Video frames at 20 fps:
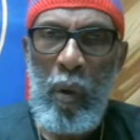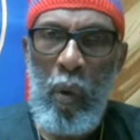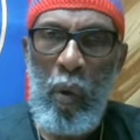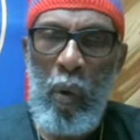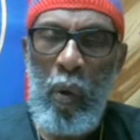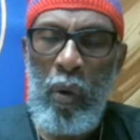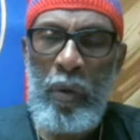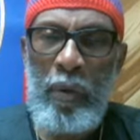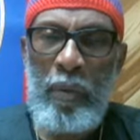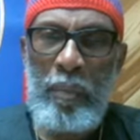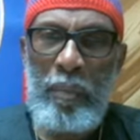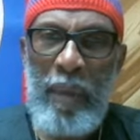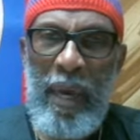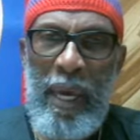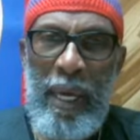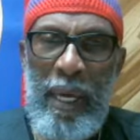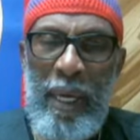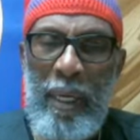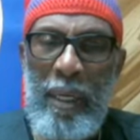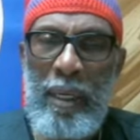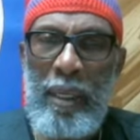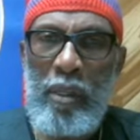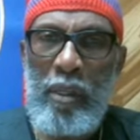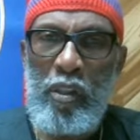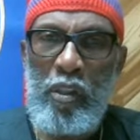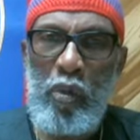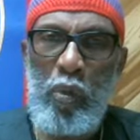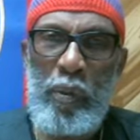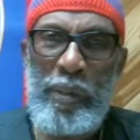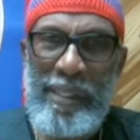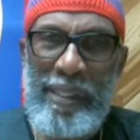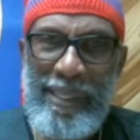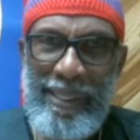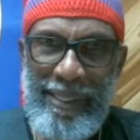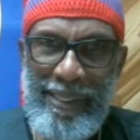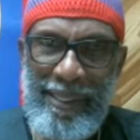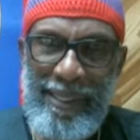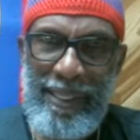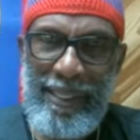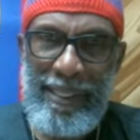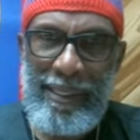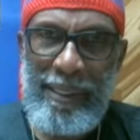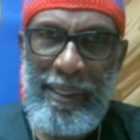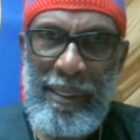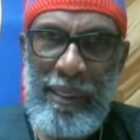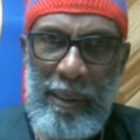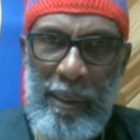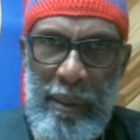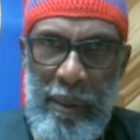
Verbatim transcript: on May 26th,